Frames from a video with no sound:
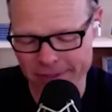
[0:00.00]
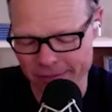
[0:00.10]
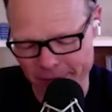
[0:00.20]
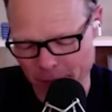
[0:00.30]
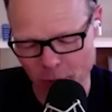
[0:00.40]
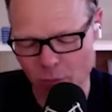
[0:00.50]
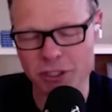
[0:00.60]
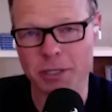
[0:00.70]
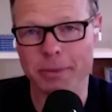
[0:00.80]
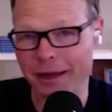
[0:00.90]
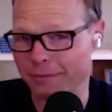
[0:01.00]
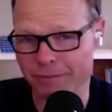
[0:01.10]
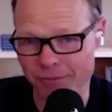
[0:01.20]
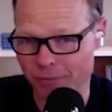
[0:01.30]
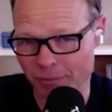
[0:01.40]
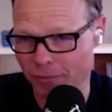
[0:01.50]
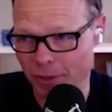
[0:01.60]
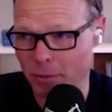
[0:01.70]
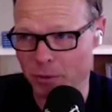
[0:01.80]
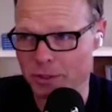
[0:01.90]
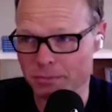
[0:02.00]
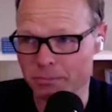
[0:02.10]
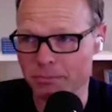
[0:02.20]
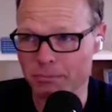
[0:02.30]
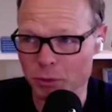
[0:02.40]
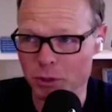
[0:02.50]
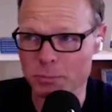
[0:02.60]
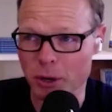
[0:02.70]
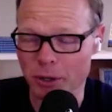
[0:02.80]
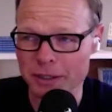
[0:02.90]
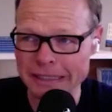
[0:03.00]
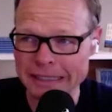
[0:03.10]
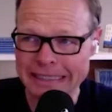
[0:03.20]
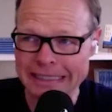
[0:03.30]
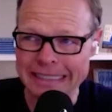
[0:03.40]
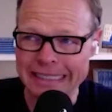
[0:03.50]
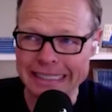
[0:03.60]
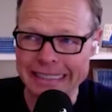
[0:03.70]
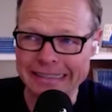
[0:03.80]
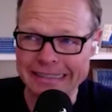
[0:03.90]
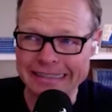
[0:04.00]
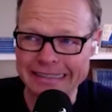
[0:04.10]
approached about from the most part, and